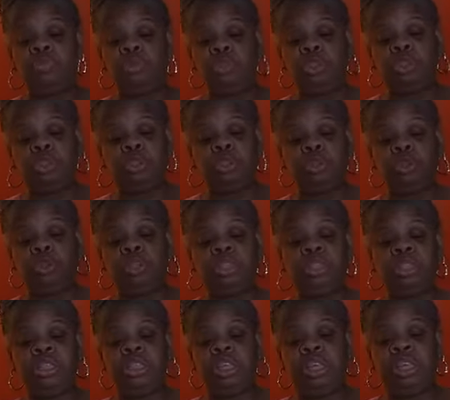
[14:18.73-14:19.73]

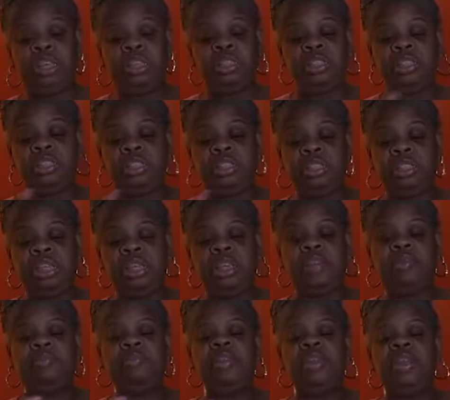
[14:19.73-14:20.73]
mature thing is to
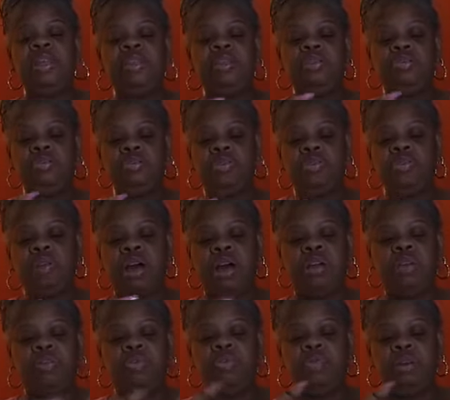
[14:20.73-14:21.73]
say, I
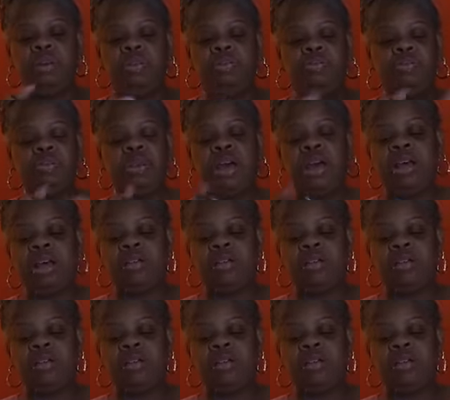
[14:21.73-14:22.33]
don't want to.